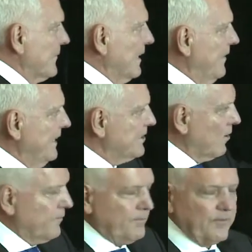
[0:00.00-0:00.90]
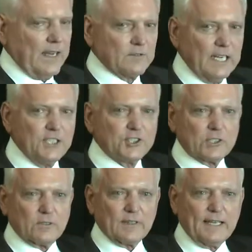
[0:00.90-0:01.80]
These are
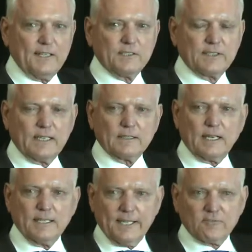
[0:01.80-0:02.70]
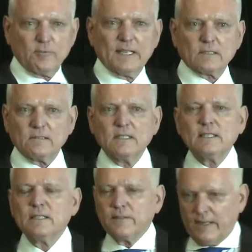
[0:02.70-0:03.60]
foundational. That is, they're not incremental.
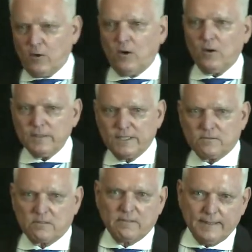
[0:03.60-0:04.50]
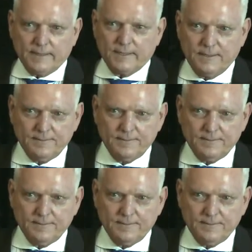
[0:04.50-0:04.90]
They're all interrelated.